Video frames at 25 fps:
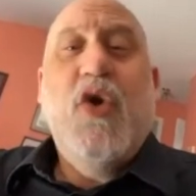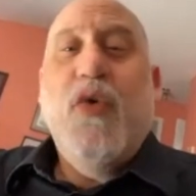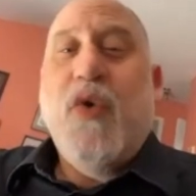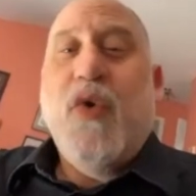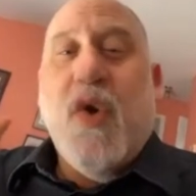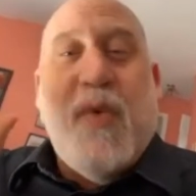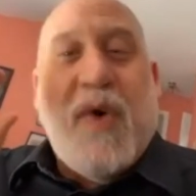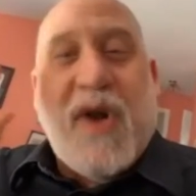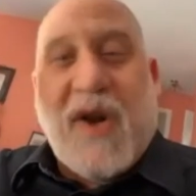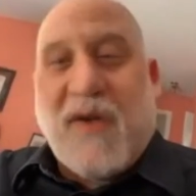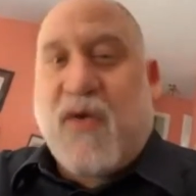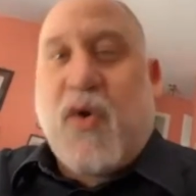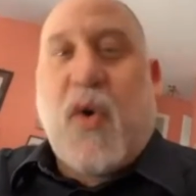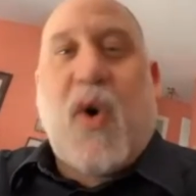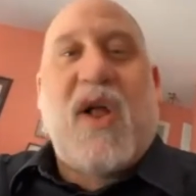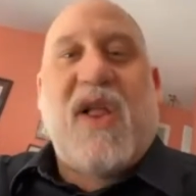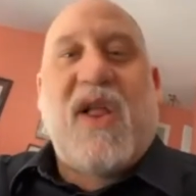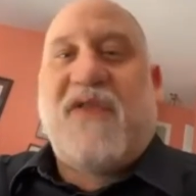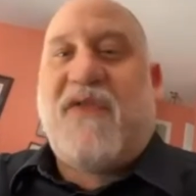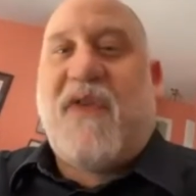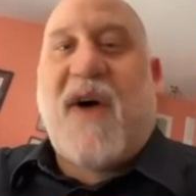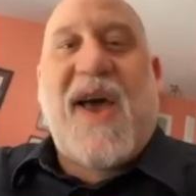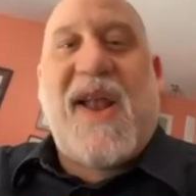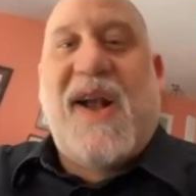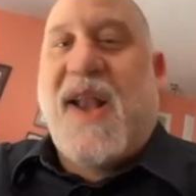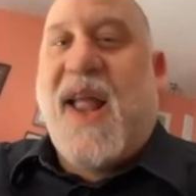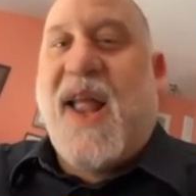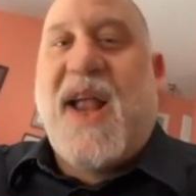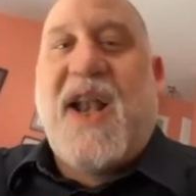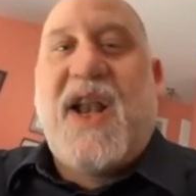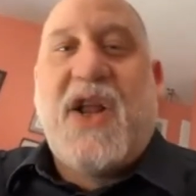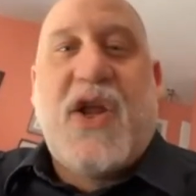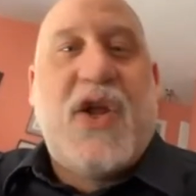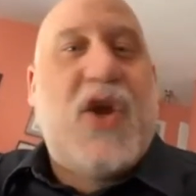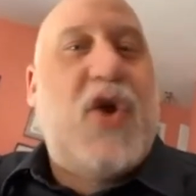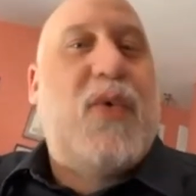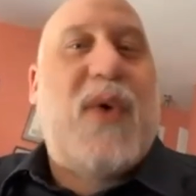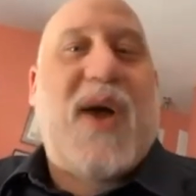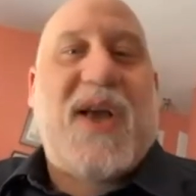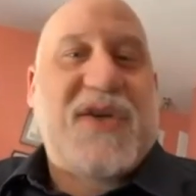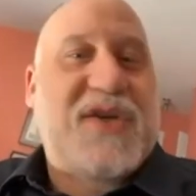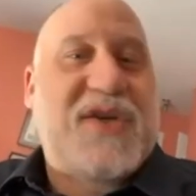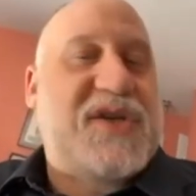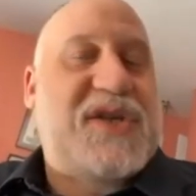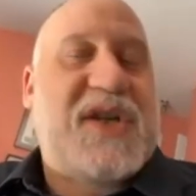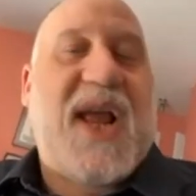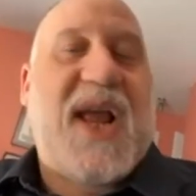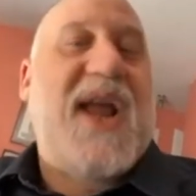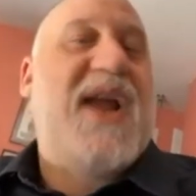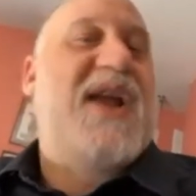We would have qualified in any US
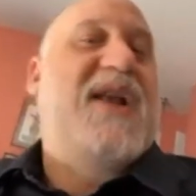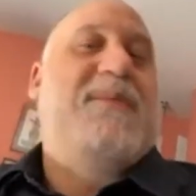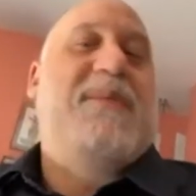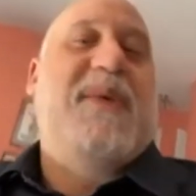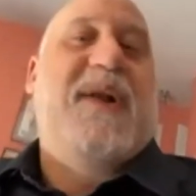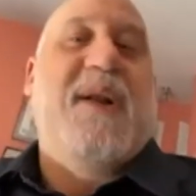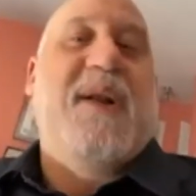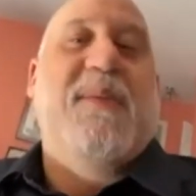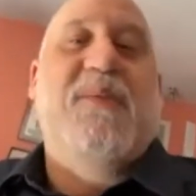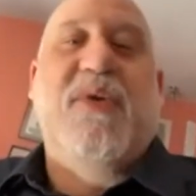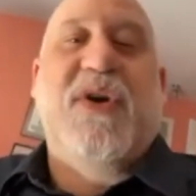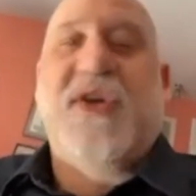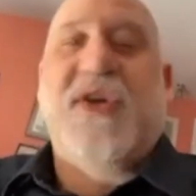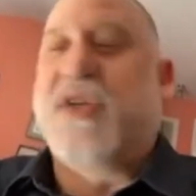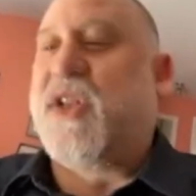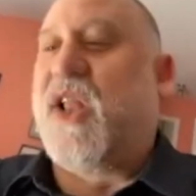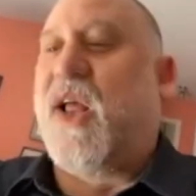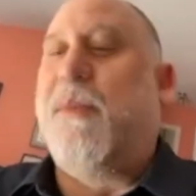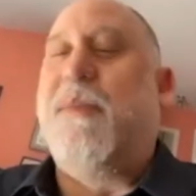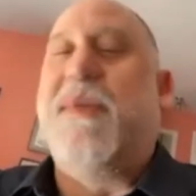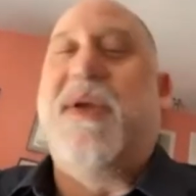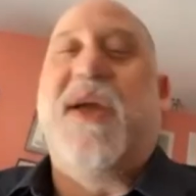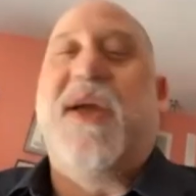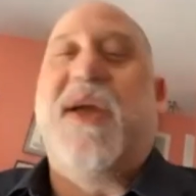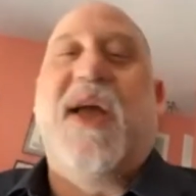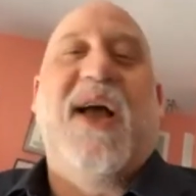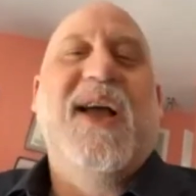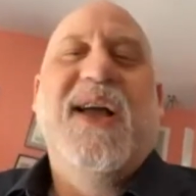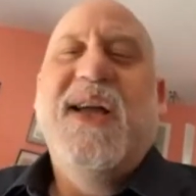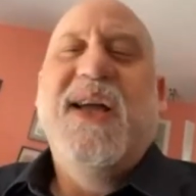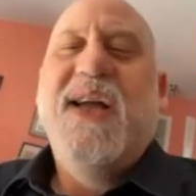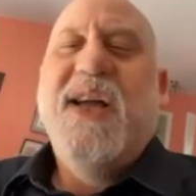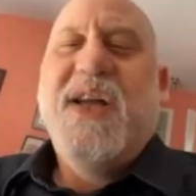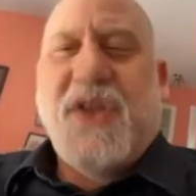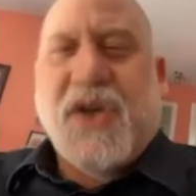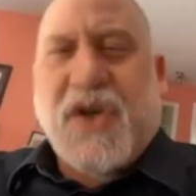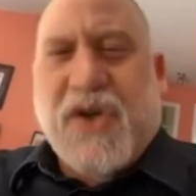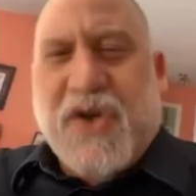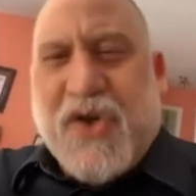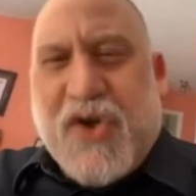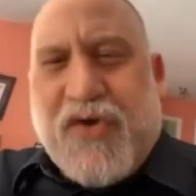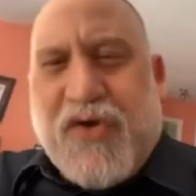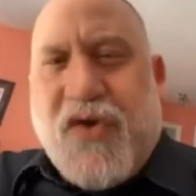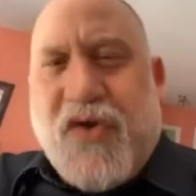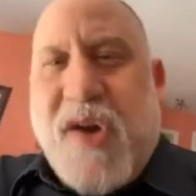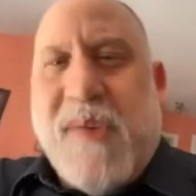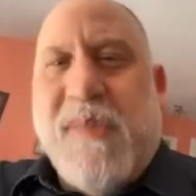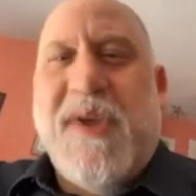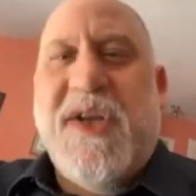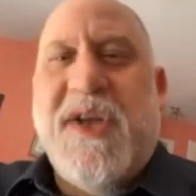state, but in British Columbia, it's
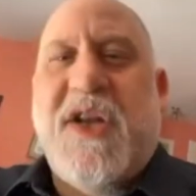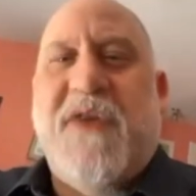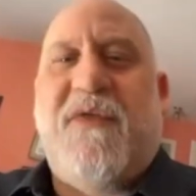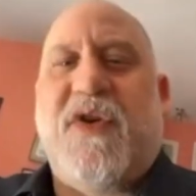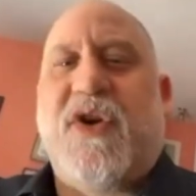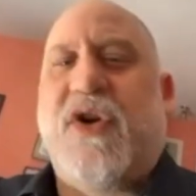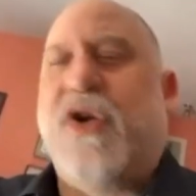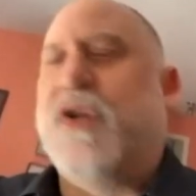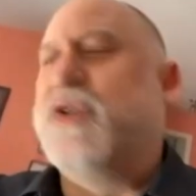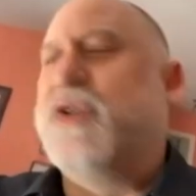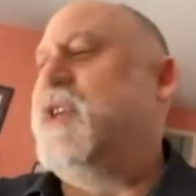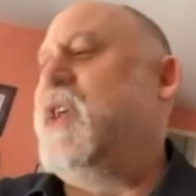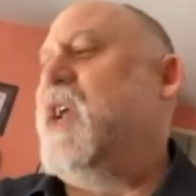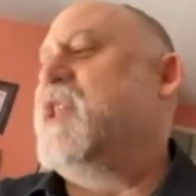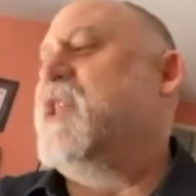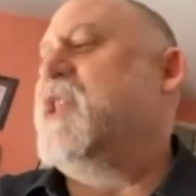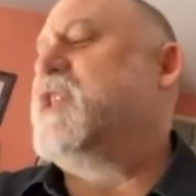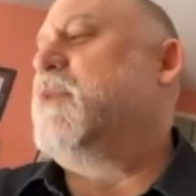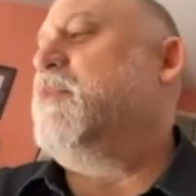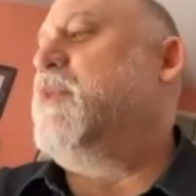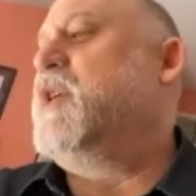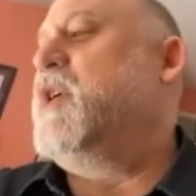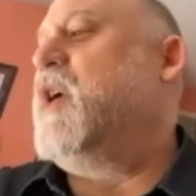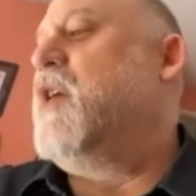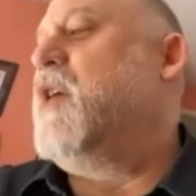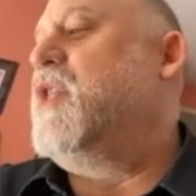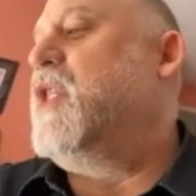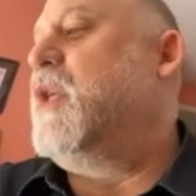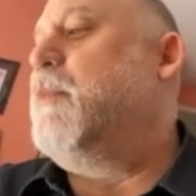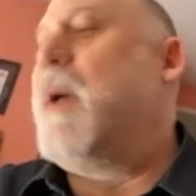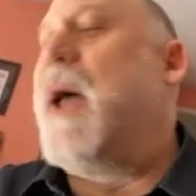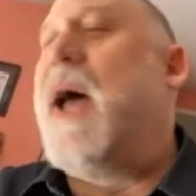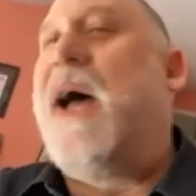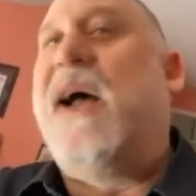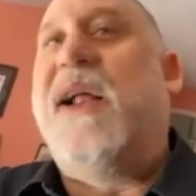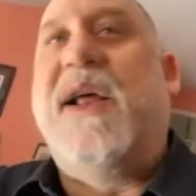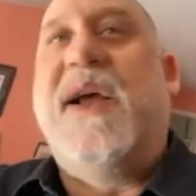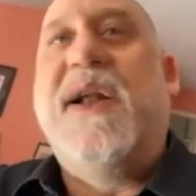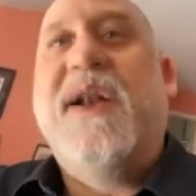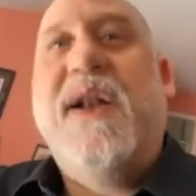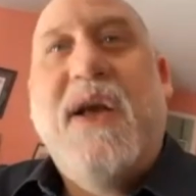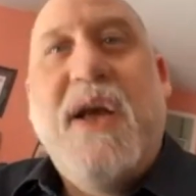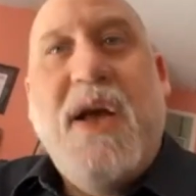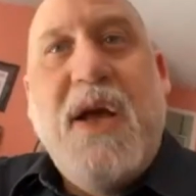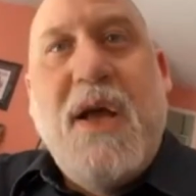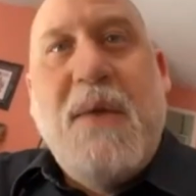extremely difficult to get something on the ballot.